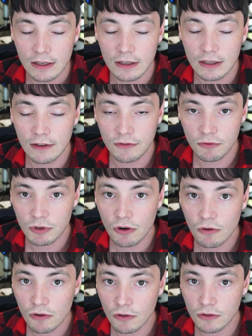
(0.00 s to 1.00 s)
if you
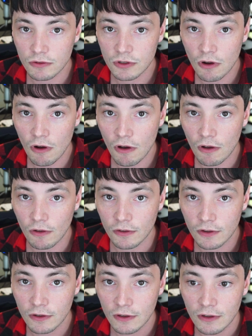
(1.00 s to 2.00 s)
record all those
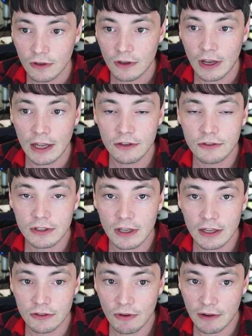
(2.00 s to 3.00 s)
calls and you just,
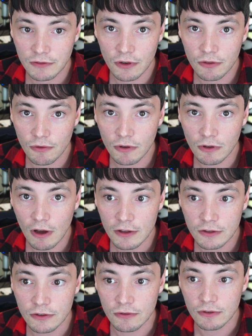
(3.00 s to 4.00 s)
and you have to go through a
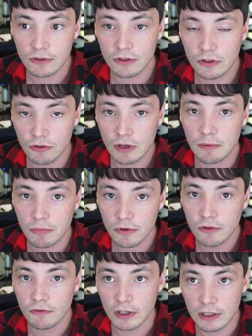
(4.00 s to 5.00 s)
lawsuit, you can
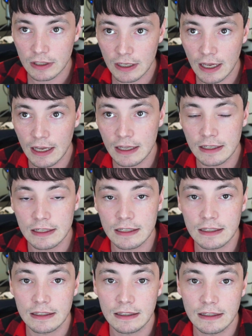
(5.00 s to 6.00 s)
prove it.
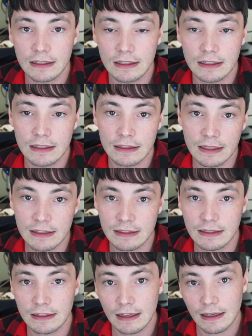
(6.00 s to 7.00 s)
And
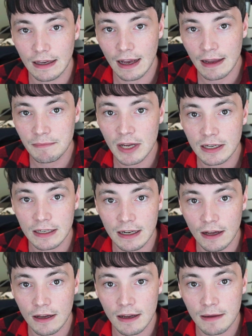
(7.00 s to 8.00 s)
this, I'm not
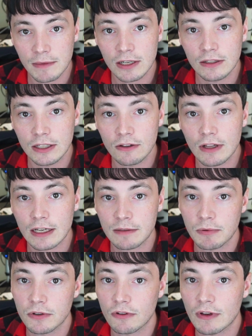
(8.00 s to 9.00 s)
an uh, I'm not a legal
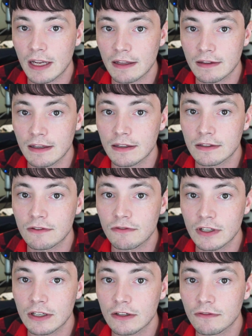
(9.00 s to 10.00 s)
expert, so I can't say this
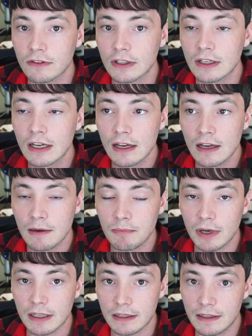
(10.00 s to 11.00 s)
definitively,
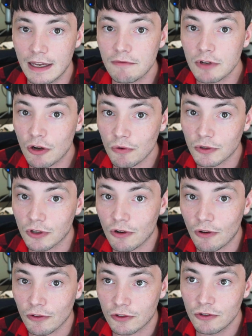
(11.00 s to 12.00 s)
but they record the
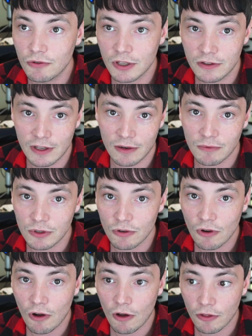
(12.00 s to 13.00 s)
calls. You consent when
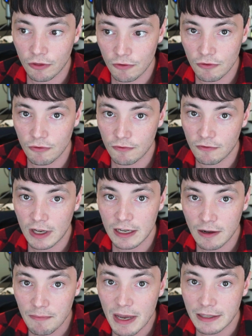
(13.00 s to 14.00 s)
you call through
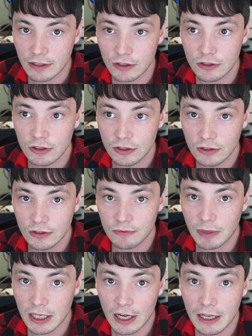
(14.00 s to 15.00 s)
via a message
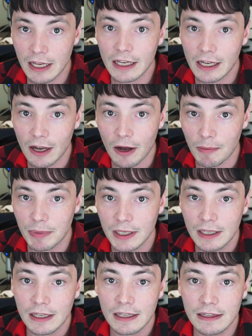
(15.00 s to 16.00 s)
by not hanging up
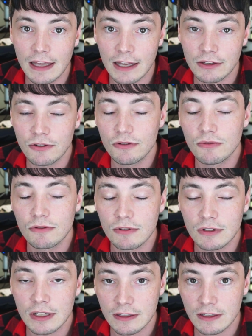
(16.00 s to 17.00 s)
that you
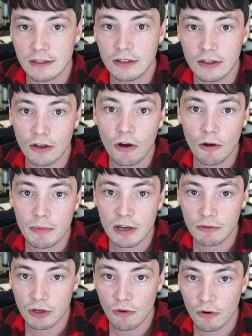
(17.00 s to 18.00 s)
consent to the call
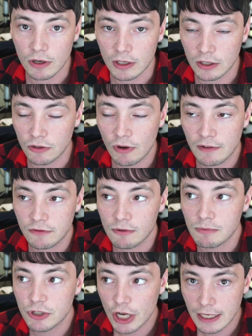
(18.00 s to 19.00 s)
being recorded, and you have to
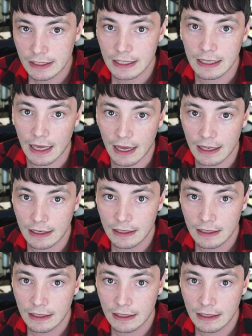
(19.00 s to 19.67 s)
object to that